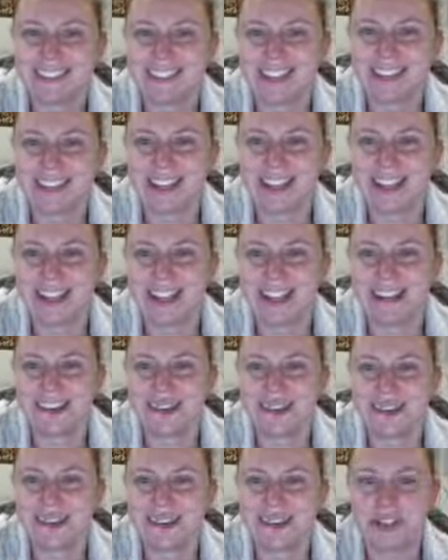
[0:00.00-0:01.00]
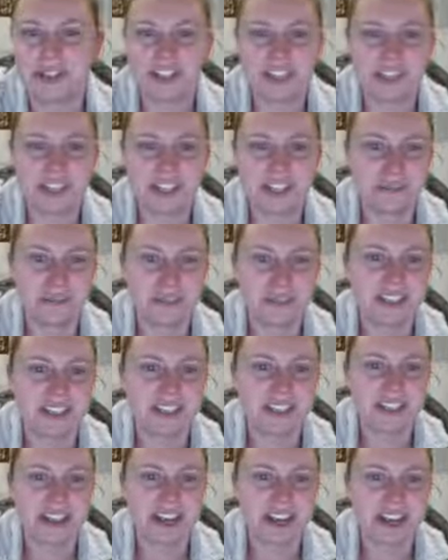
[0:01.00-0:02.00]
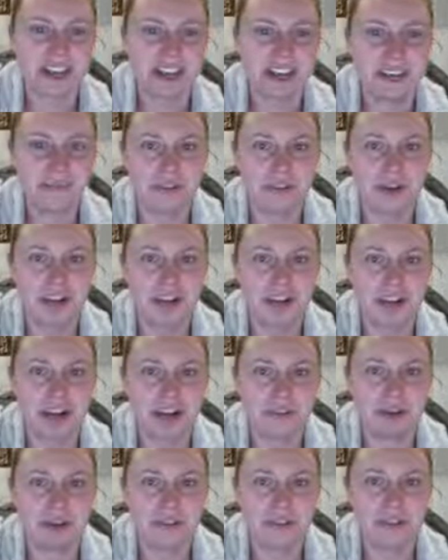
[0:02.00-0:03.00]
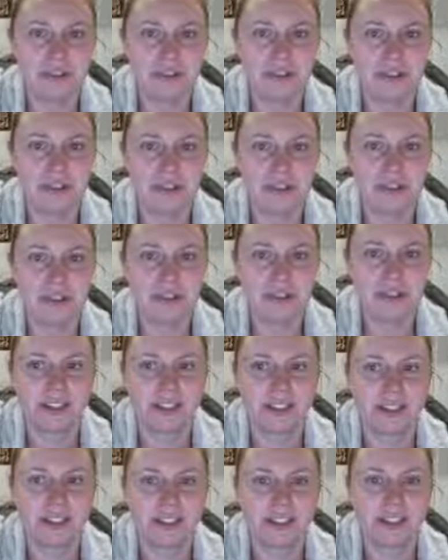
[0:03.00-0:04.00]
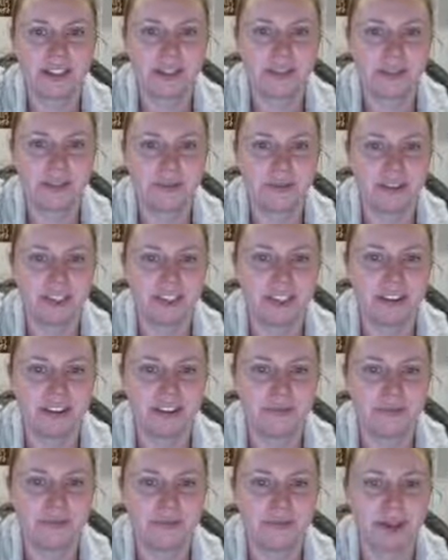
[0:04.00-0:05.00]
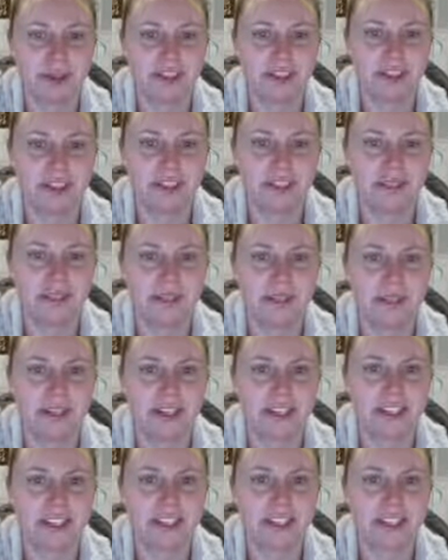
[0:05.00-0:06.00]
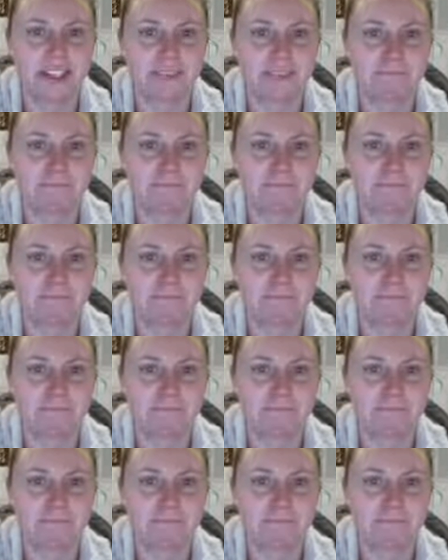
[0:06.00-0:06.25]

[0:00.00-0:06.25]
They are not the only Shakespeares I have read, however. They are the only ones I've added to Goodreads.